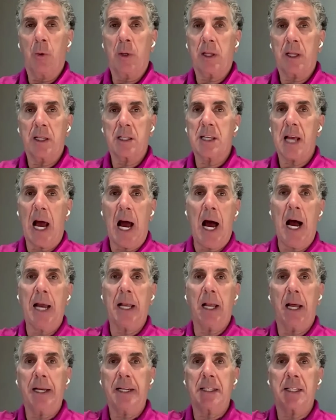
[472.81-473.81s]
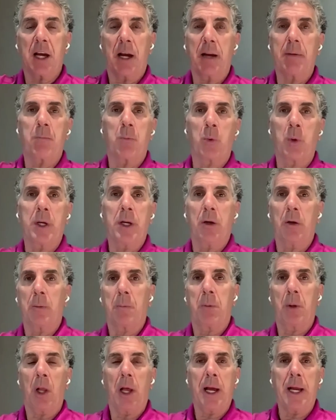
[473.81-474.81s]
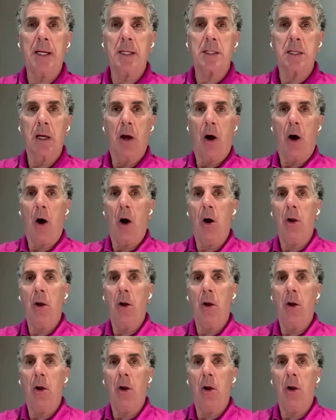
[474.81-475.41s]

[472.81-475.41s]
with this highlight type reel plays.